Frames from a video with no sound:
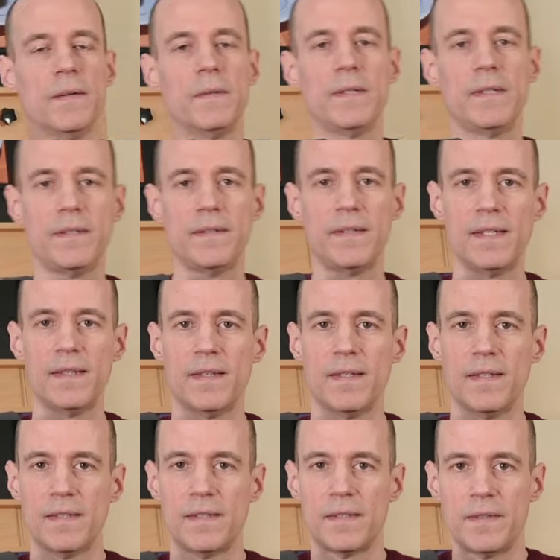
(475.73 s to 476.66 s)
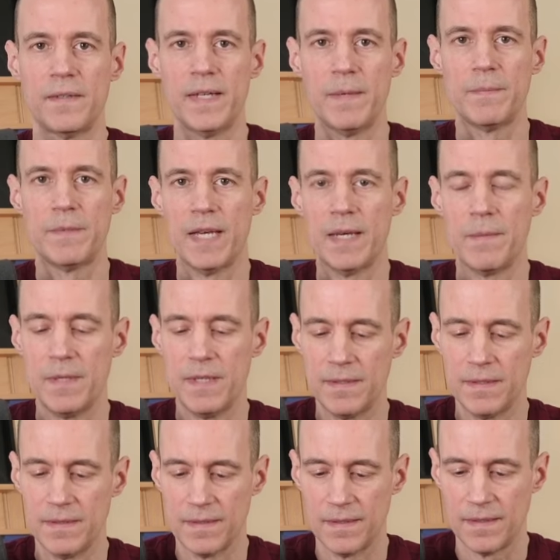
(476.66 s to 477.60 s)
really like this laptop
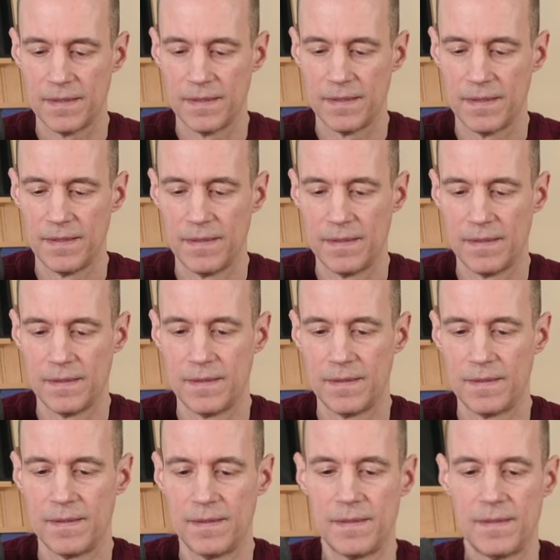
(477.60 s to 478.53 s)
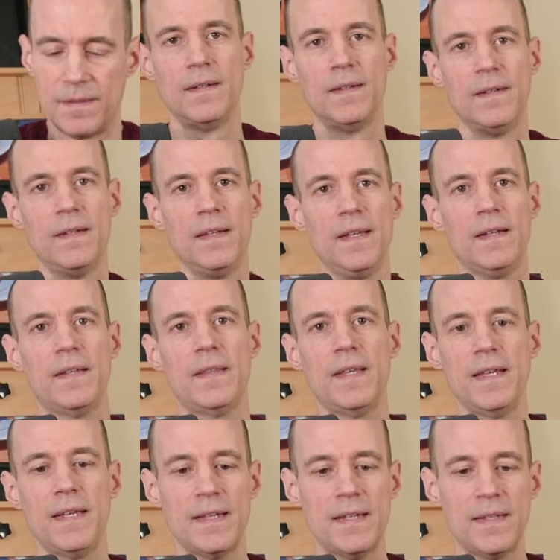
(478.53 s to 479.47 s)
easel. The
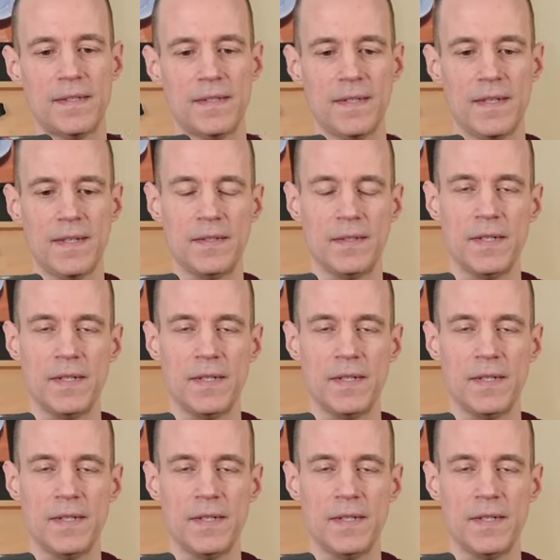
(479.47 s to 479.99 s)
thing is, it's